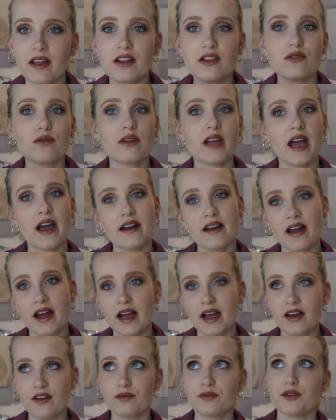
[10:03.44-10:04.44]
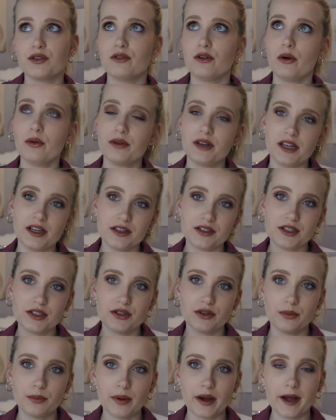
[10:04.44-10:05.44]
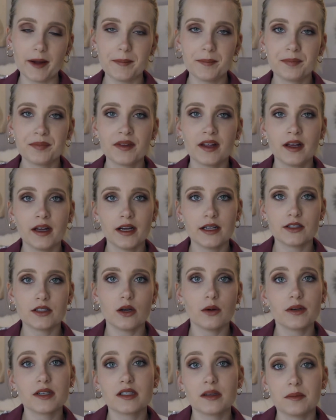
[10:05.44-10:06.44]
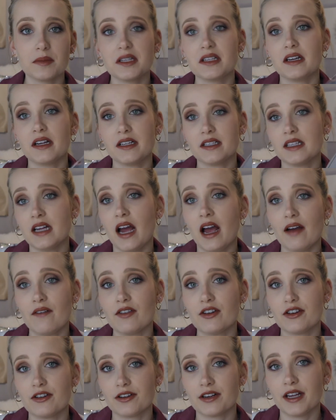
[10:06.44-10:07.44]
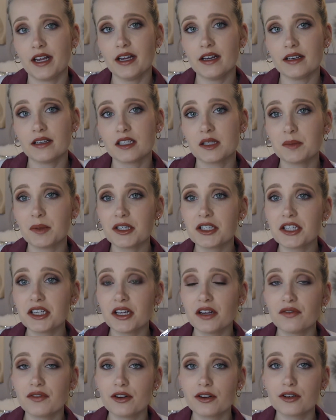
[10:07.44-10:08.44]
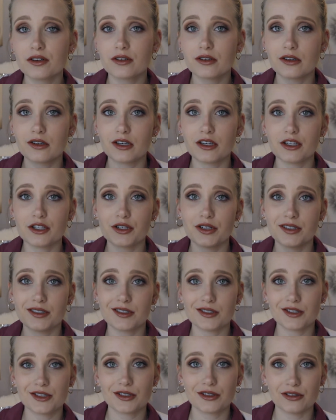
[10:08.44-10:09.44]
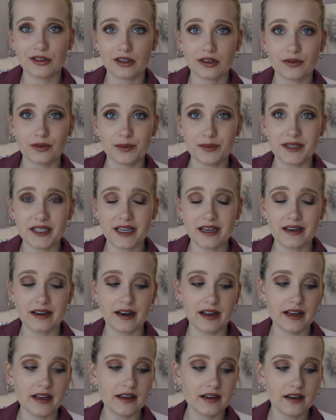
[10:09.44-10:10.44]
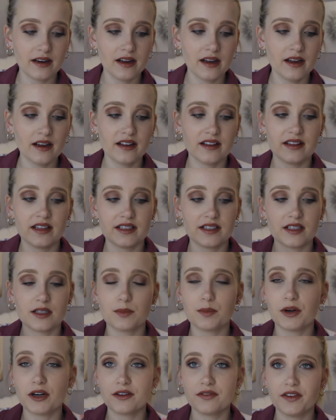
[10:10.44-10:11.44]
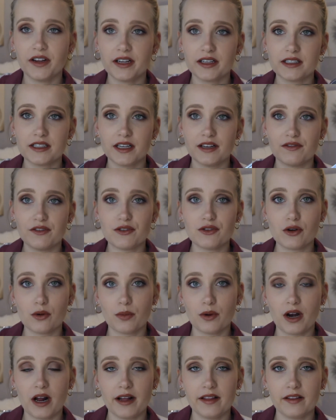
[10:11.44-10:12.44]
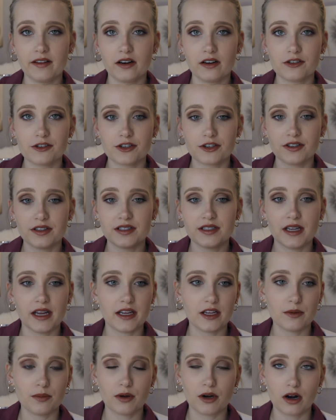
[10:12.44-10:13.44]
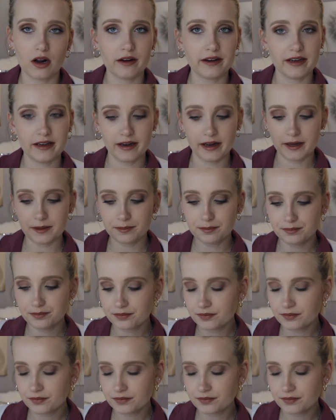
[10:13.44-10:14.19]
that you can have, you don't need to, but it's always something nice to have in your kit, especially if you're going to transition your look from day to night. This is perfect. If you don't put highlight on during the day, you put it on at night.